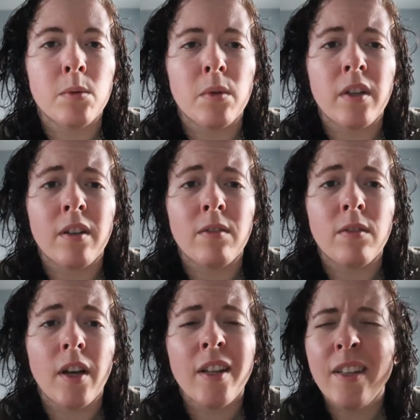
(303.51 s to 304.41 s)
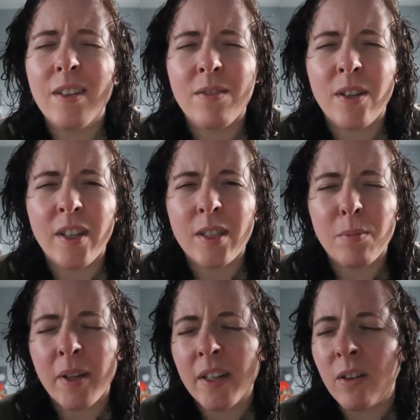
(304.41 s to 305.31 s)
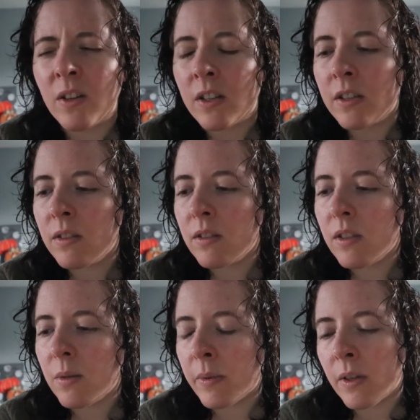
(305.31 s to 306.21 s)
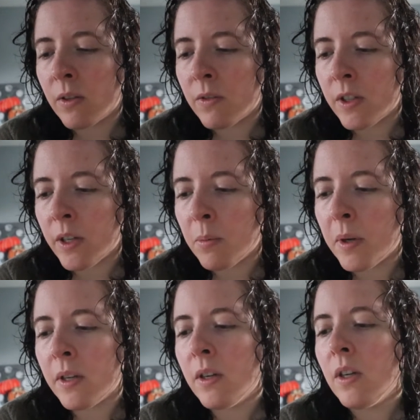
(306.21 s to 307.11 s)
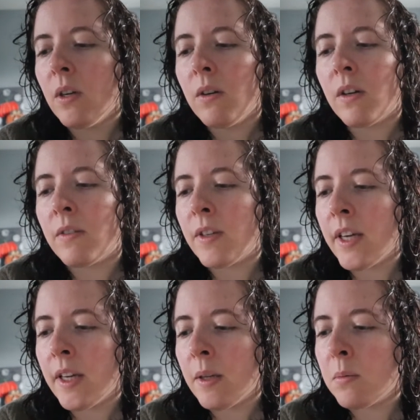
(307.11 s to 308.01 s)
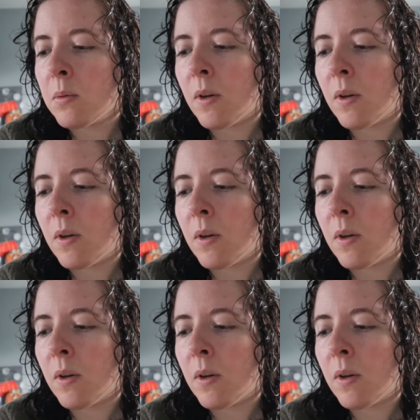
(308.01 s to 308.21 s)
We're gonna. Have, I think I've already explained all this in my other video, but we'll have games.